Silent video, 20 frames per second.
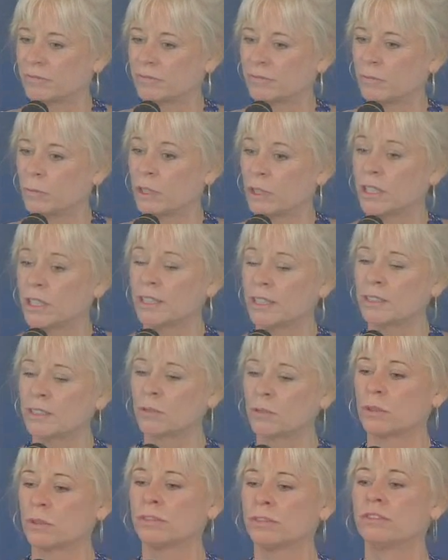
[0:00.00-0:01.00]
what it
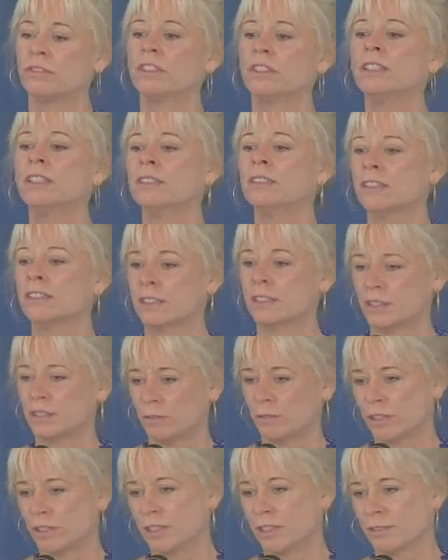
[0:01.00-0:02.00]
is we feel is
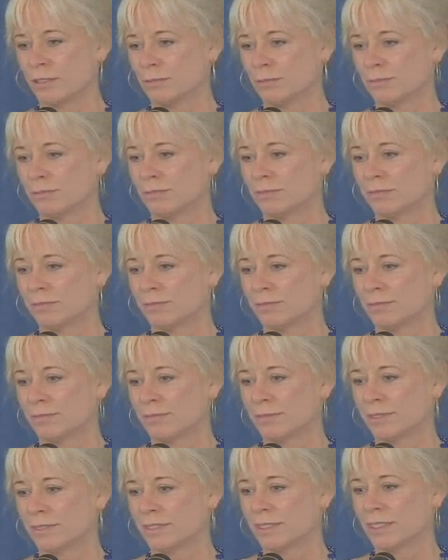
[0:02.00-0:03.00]
freedom
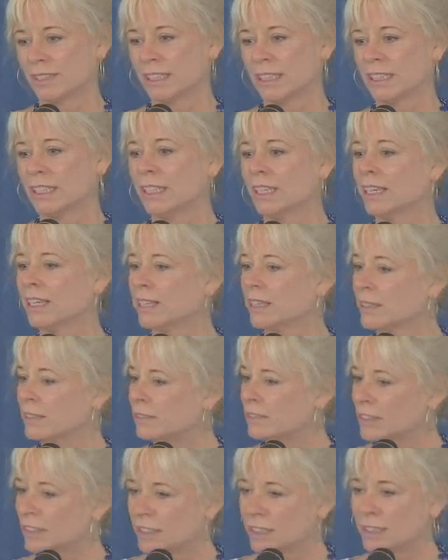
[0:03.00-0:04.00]
and
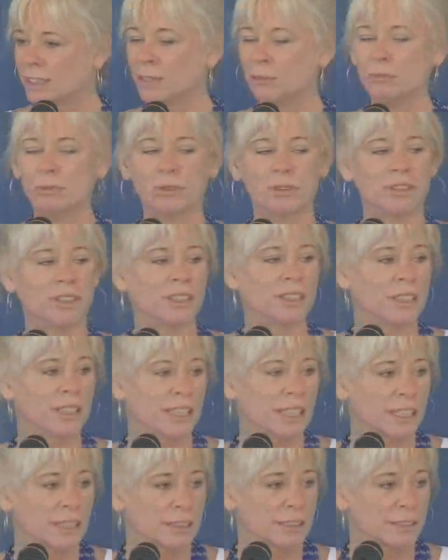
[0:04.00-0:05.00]
dive deeper than
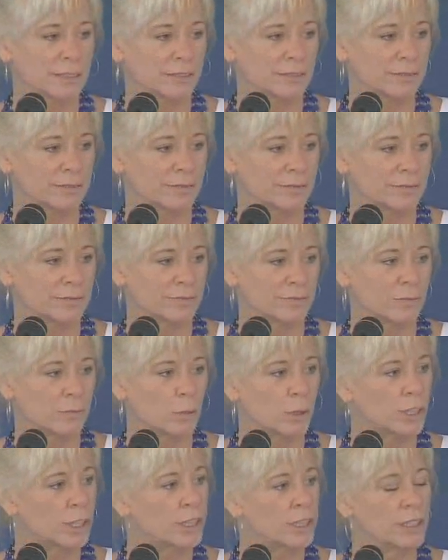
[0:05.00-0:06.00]
that,
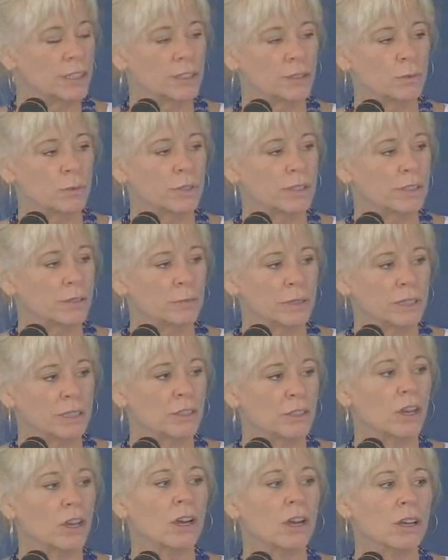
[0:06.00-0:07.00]
what it is we have
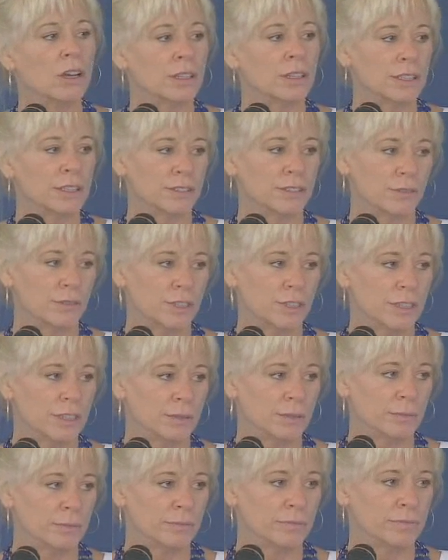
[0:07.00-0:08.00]
been taught is
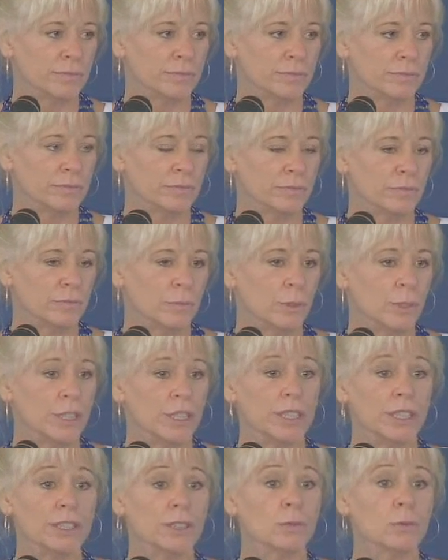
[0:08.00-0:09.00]
freedom,
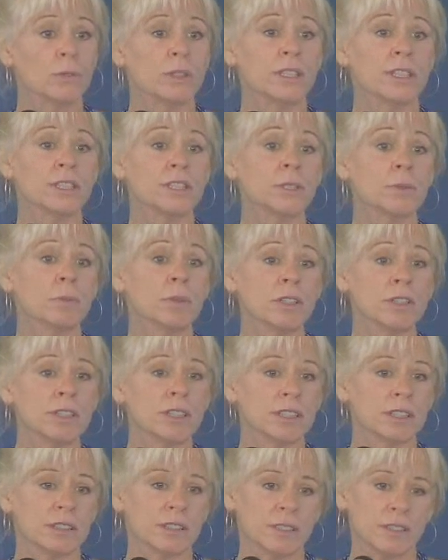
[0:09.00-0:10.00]
what it is we
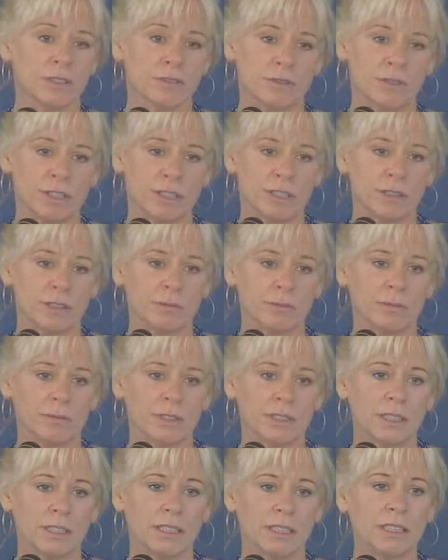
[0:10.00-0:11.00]
experience as freedom,
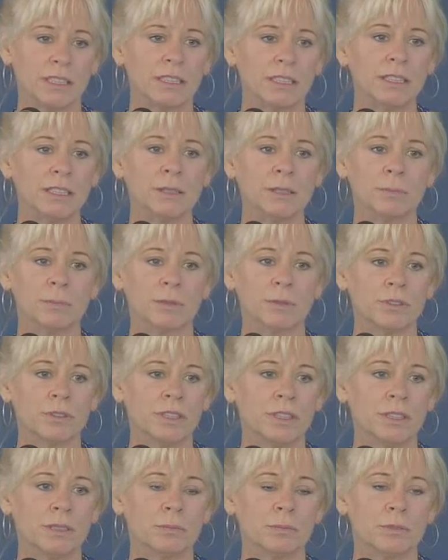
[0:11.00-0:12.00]
deeper,
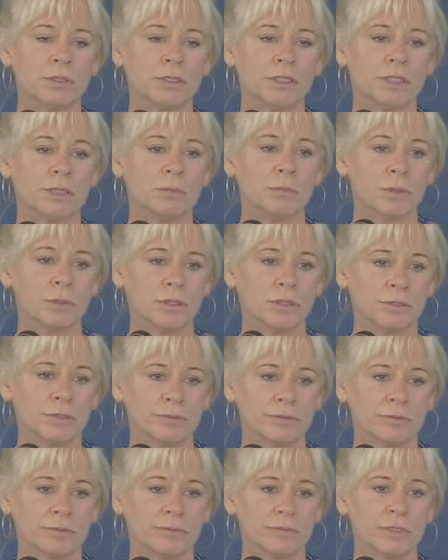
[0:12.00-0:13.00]
deeper, deeper,
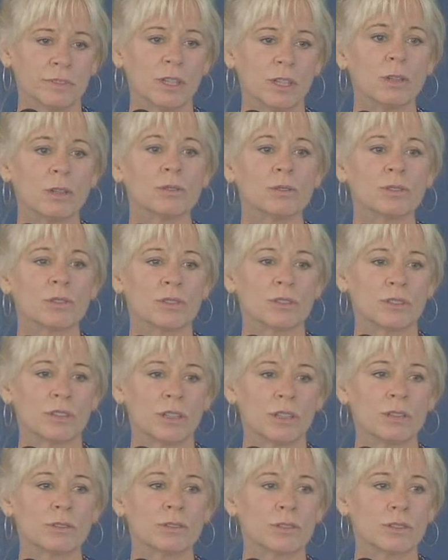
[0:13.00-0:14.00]
closer,
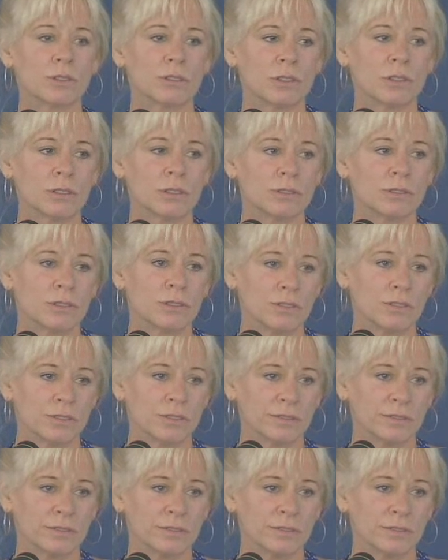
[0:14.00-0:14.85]
closer, closer,